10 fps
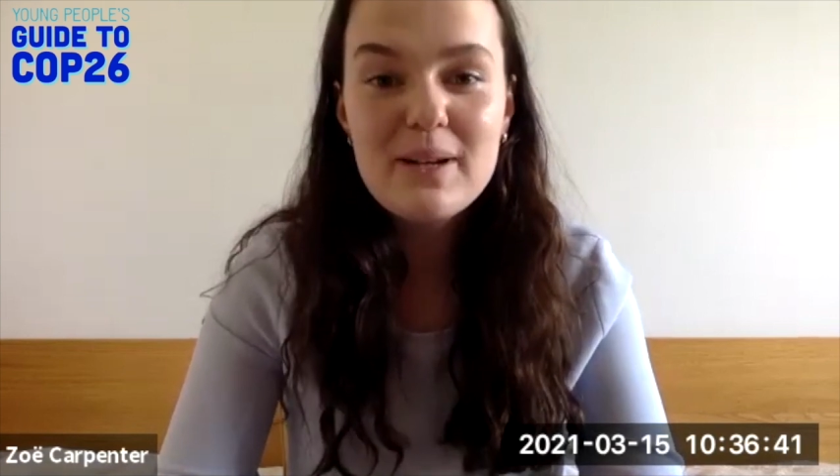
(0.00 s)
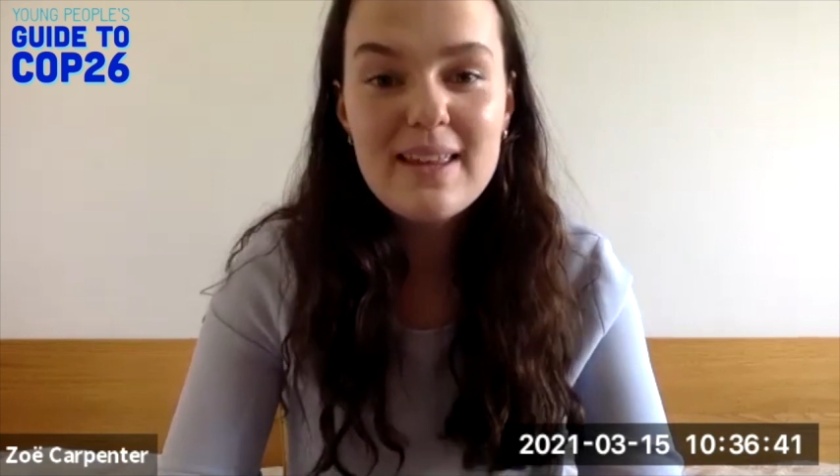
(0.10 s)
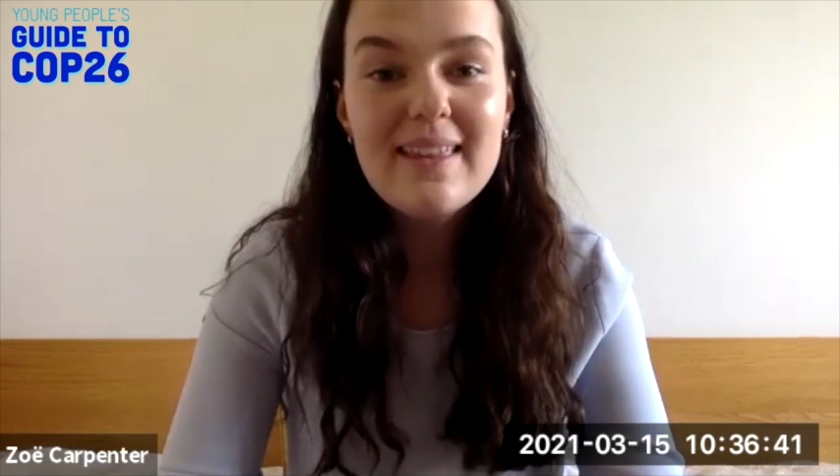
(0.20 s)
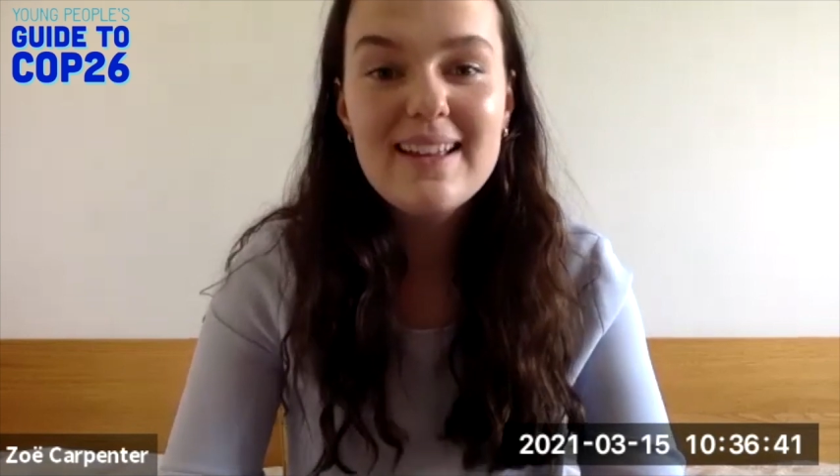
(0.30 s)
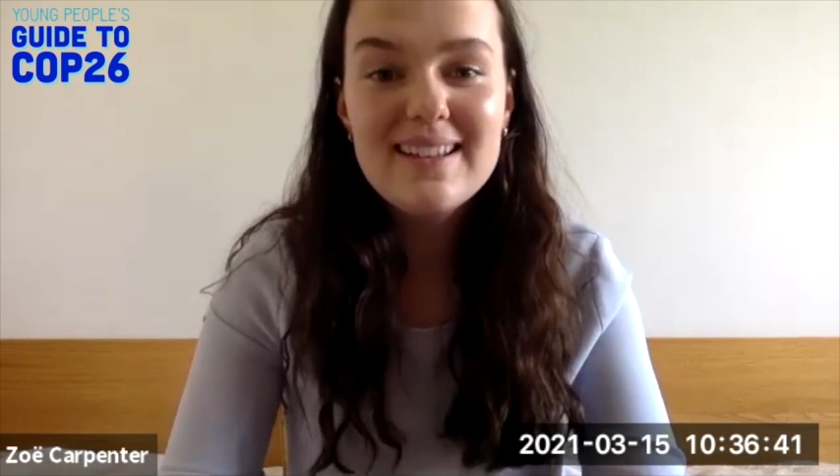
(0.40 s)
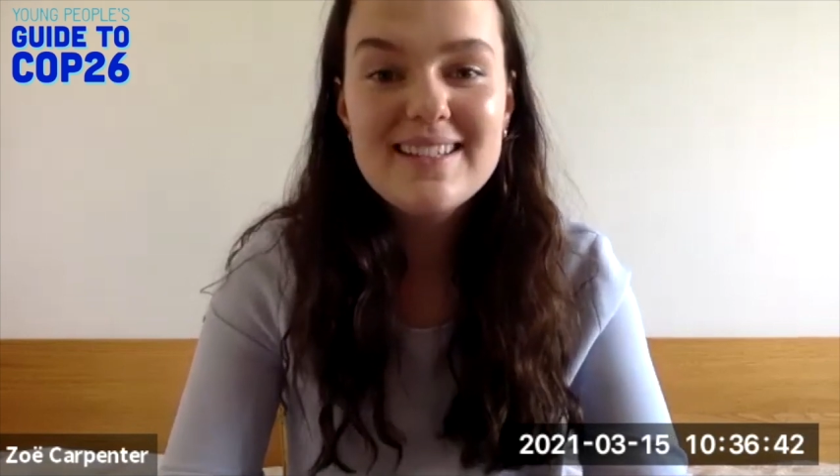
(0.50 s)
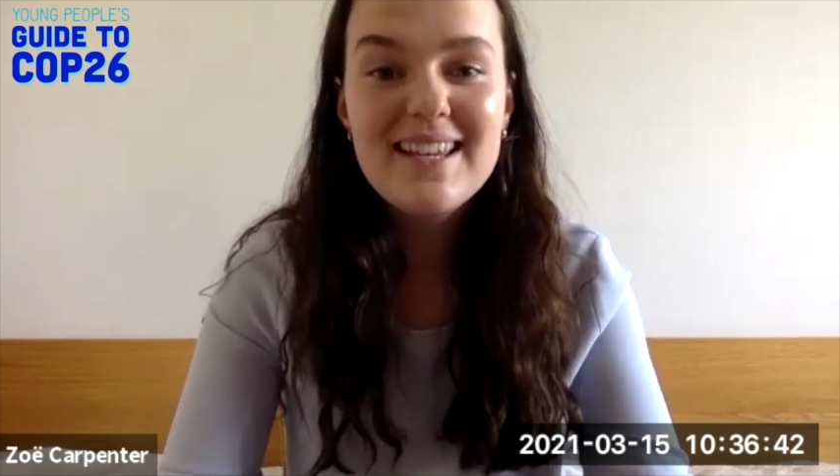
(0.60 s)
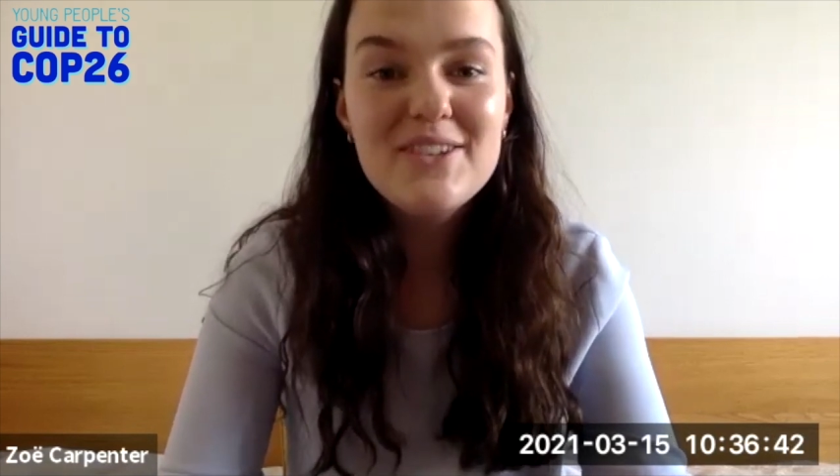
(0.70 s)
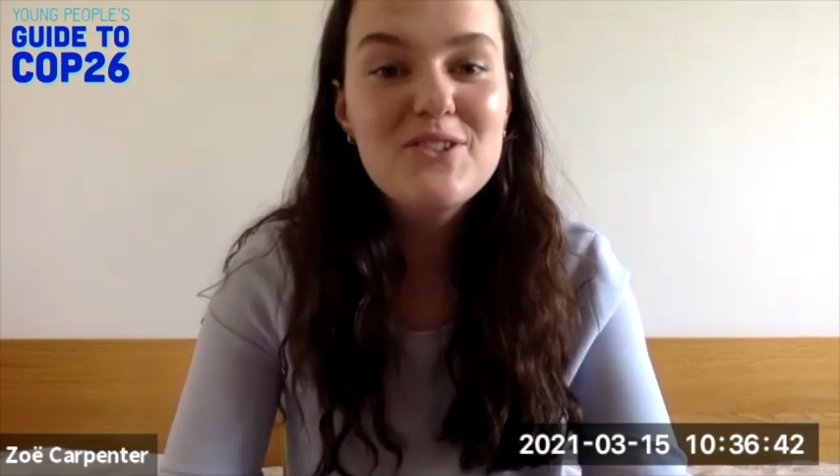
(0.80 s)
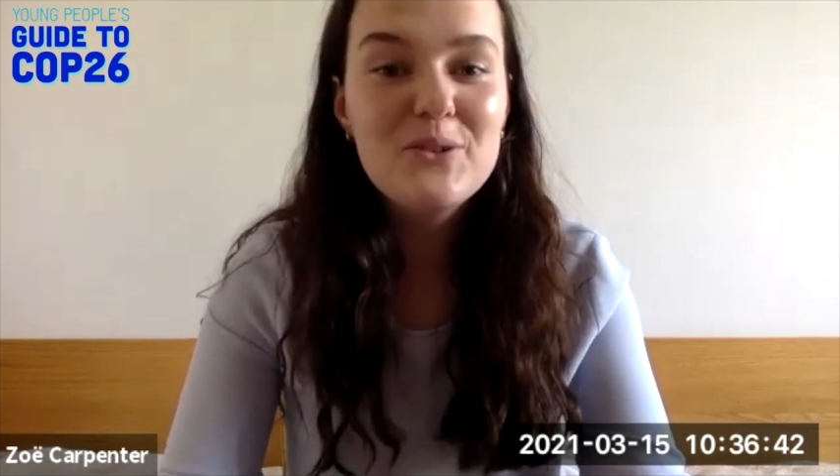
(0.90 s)
I think,
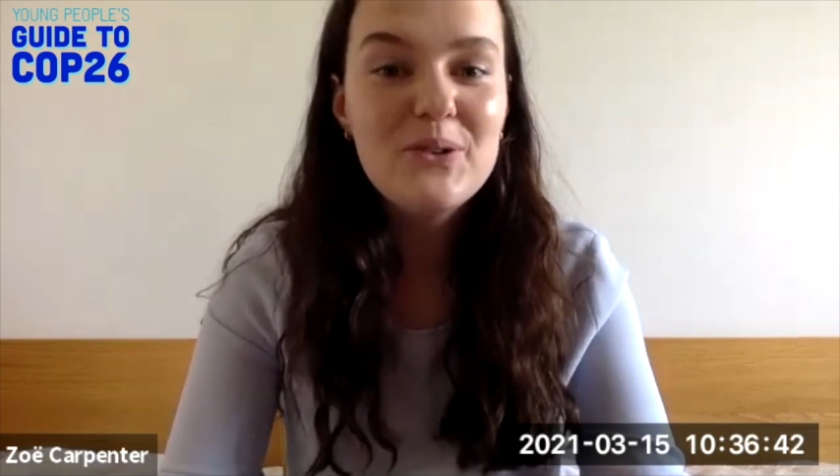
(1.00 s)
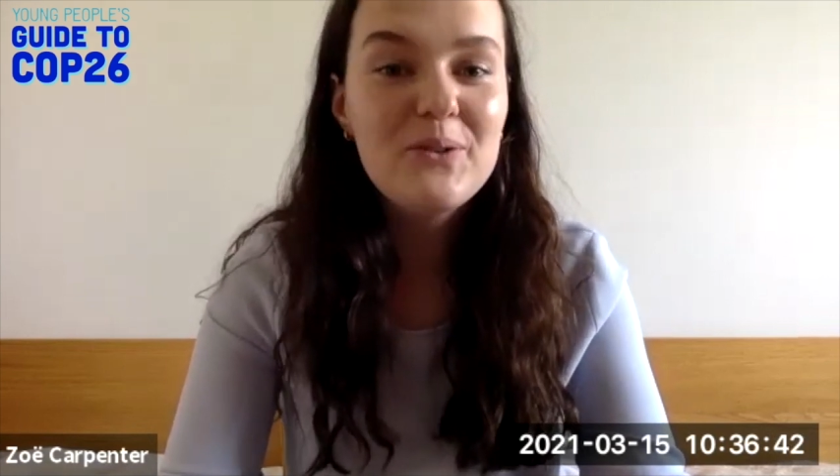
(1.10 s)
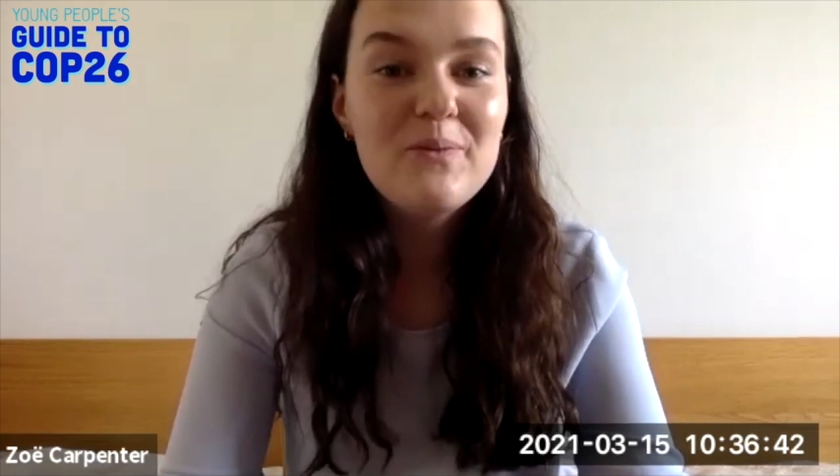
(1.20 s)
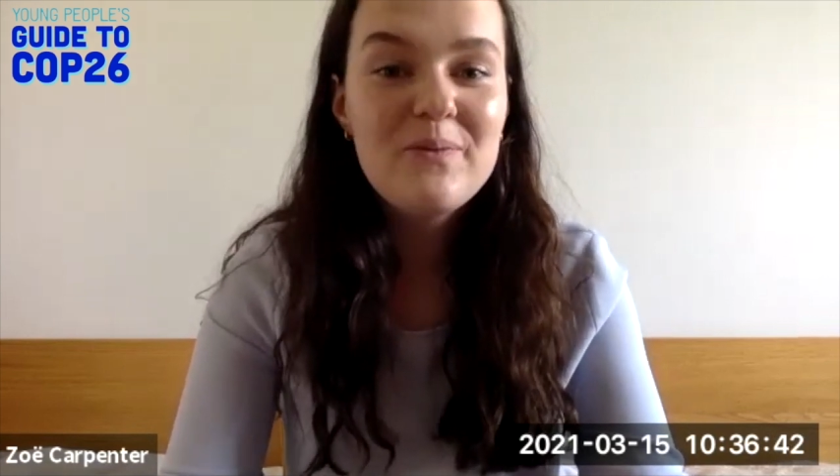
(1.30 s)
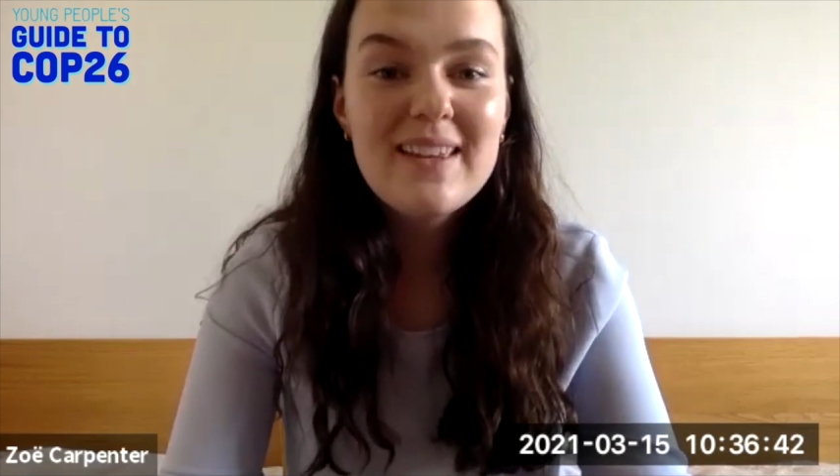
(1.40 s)
to ensure